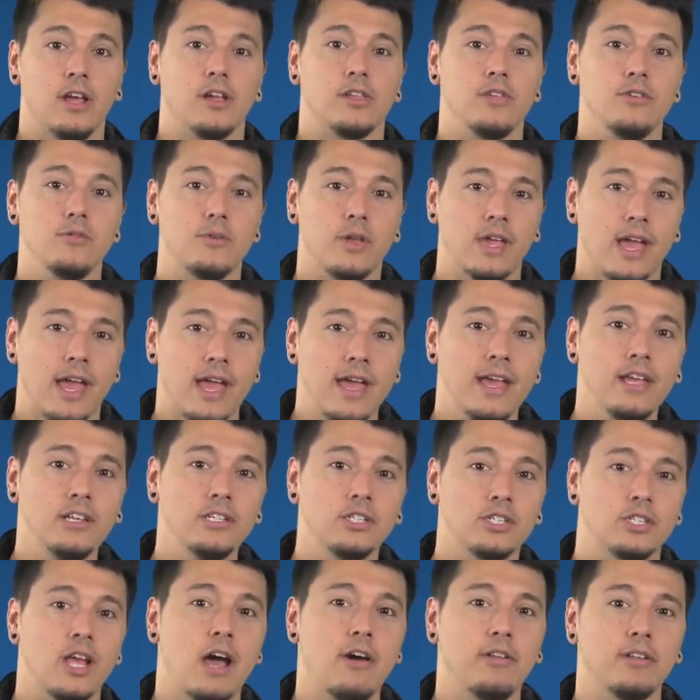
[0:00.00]
you can
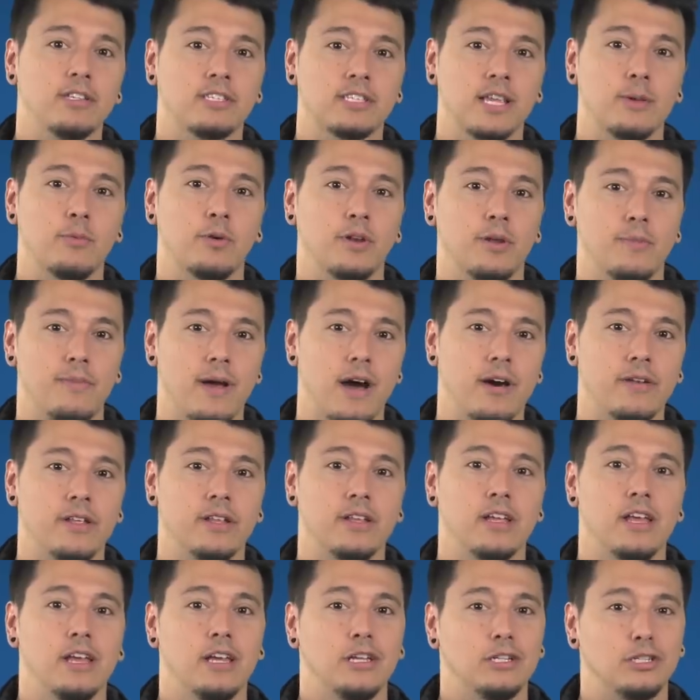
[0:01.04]
shout at someone about
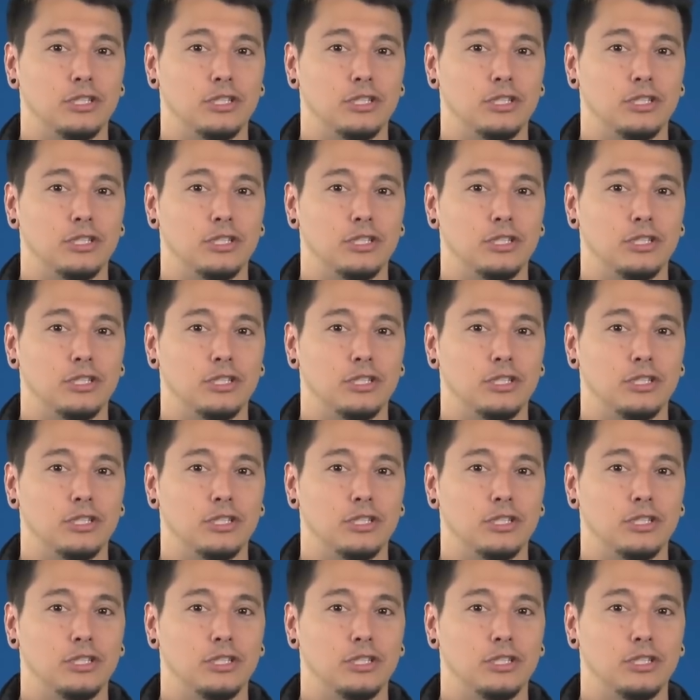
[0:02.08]
it,